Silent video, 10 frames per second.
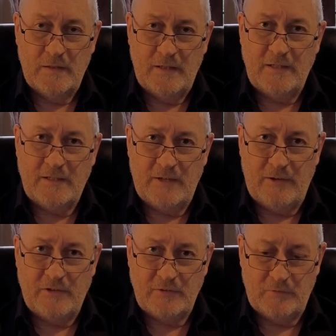indicator,
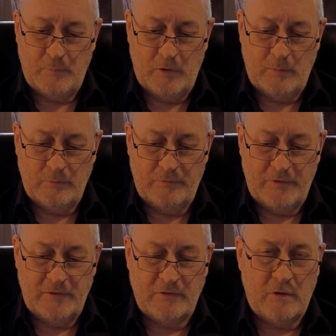actually, of the Bible, of
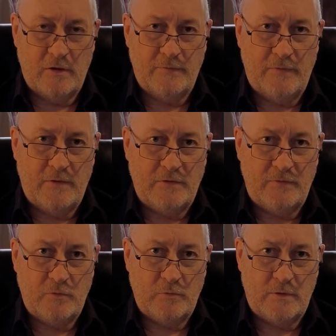things that I found
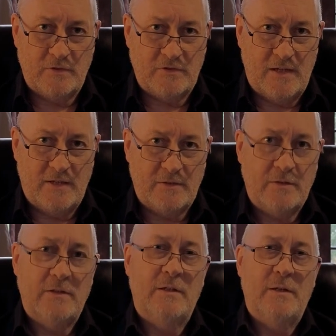difficult to understand
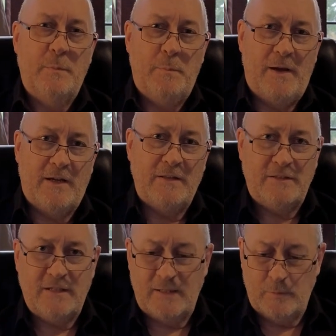back in the
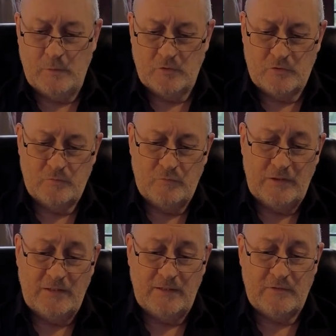day when I was
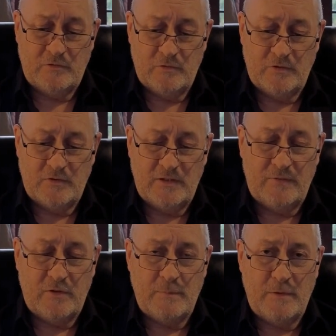reading it, trying to see if
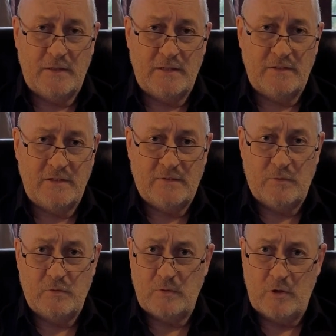I could make any sense of it.
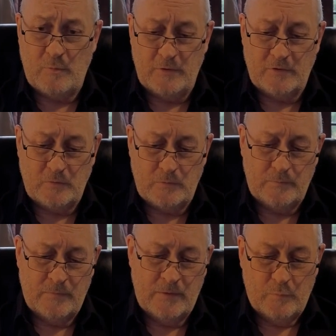It would help me at all.
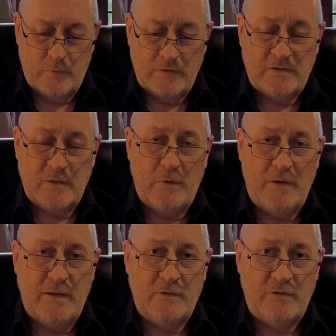But someone
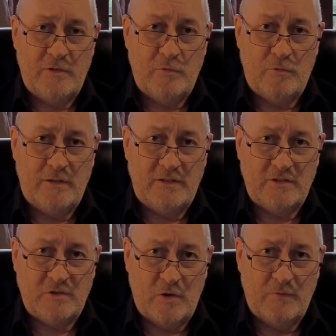else had already
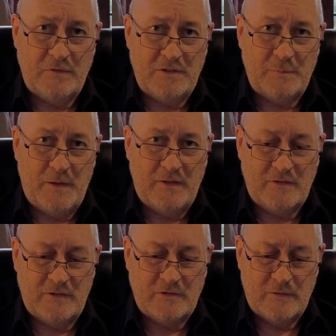deciphered this
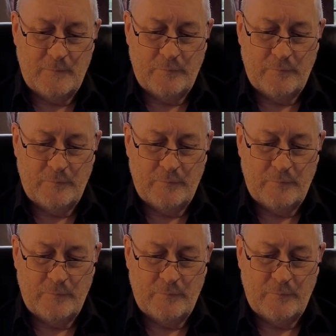passage.